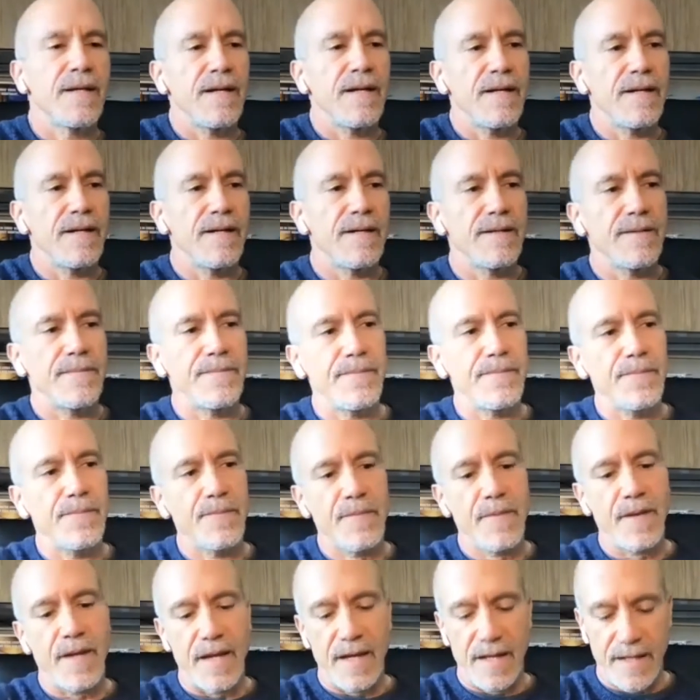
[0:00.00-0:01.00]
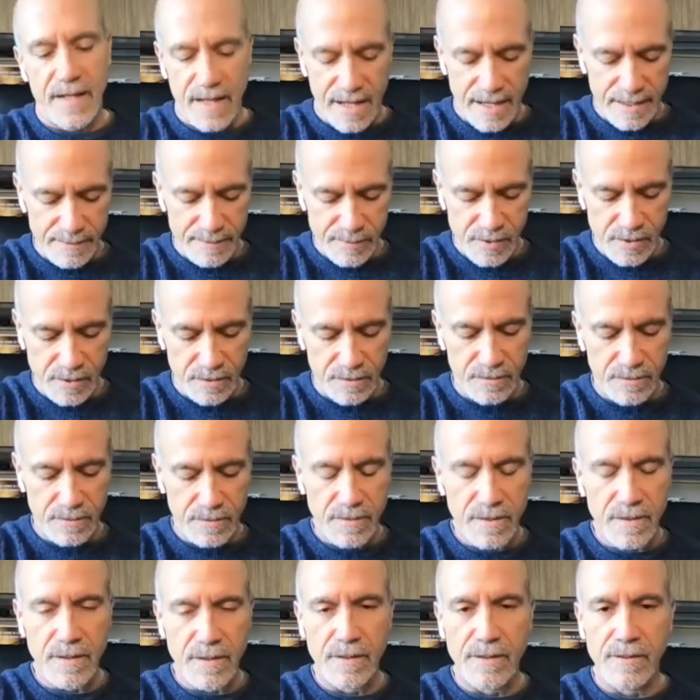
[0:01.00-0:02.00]
and absolute
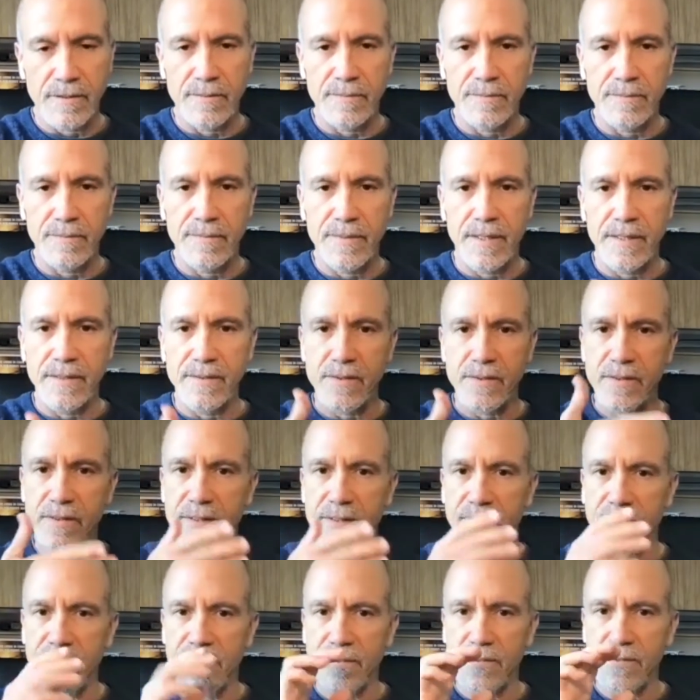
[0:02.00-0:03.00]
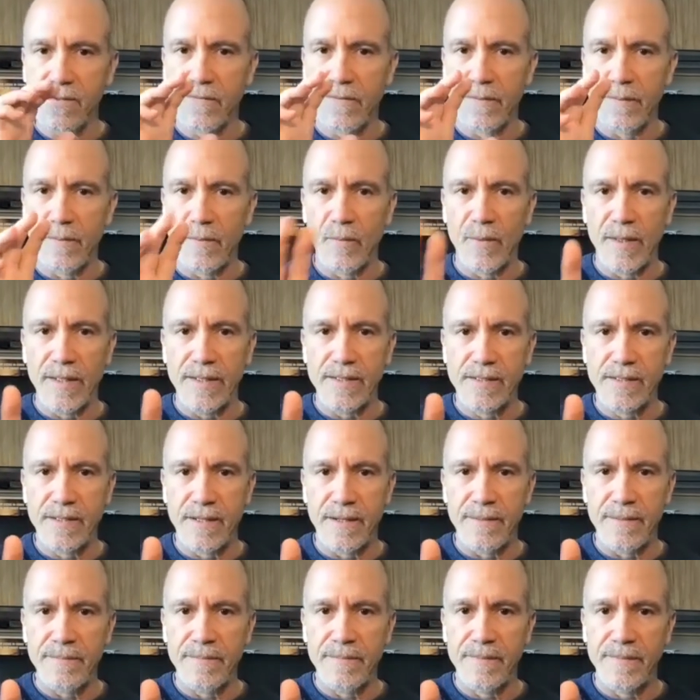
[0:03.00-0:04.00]
calm and stillness from the waist
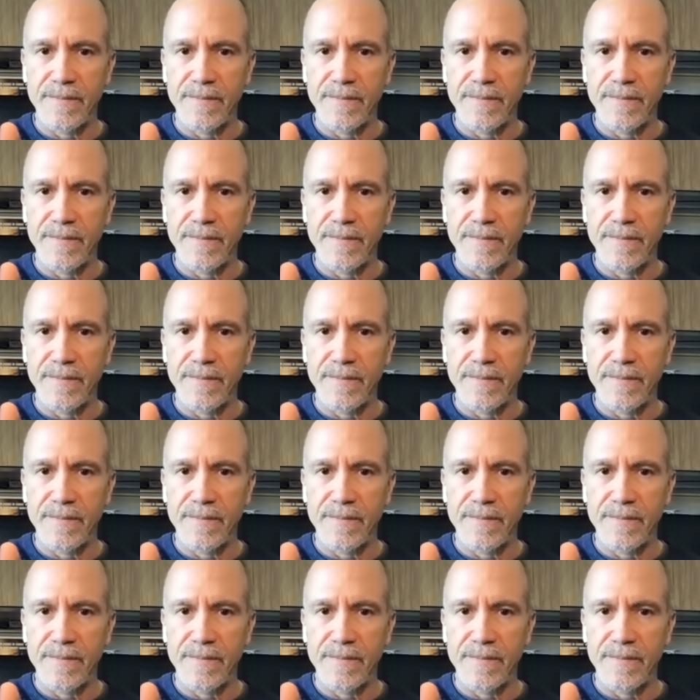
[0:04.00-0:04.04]
up.